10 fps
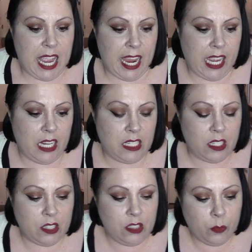And
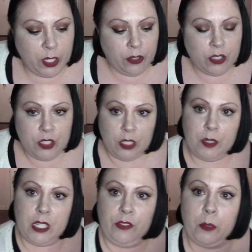so what you can do
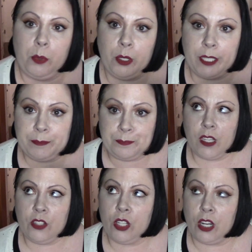is if you put
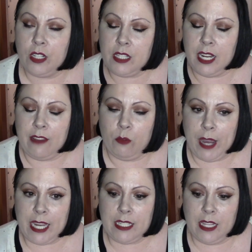jars that have
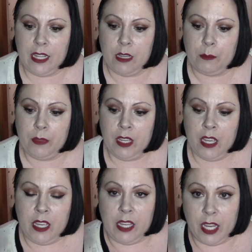wax in them
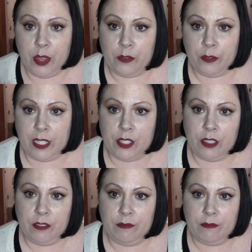in the
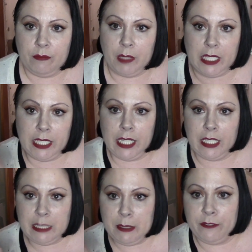freezer, I'm
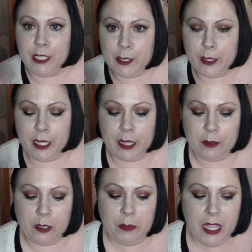indicating to my freezer in the other
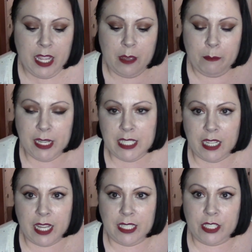room, makes it a
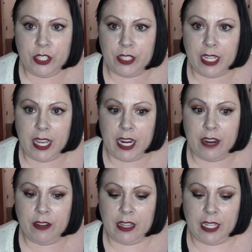lot easier to get
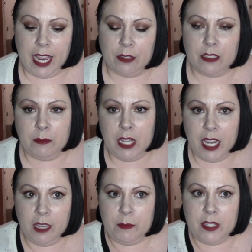everything out.
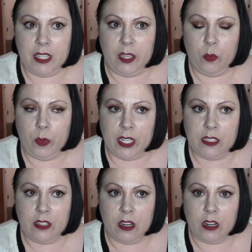Sometimes the
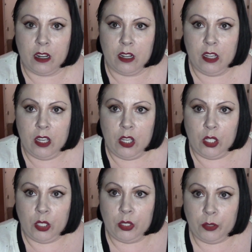wicks are
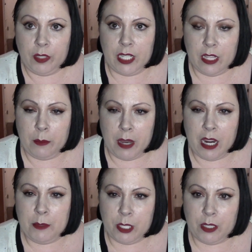glued into the
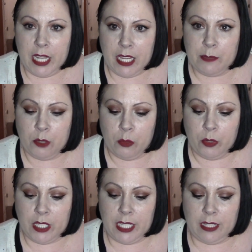bottom, so it takes more
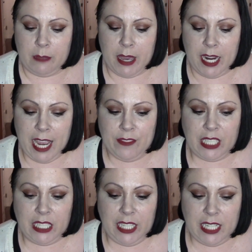work to get them out. I
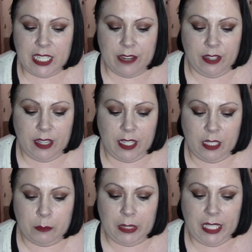haven't cleaned everything
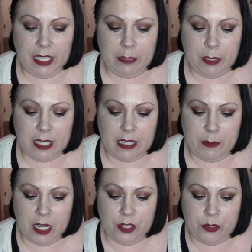completely because I'm
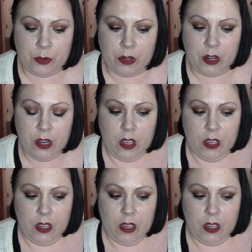not sure.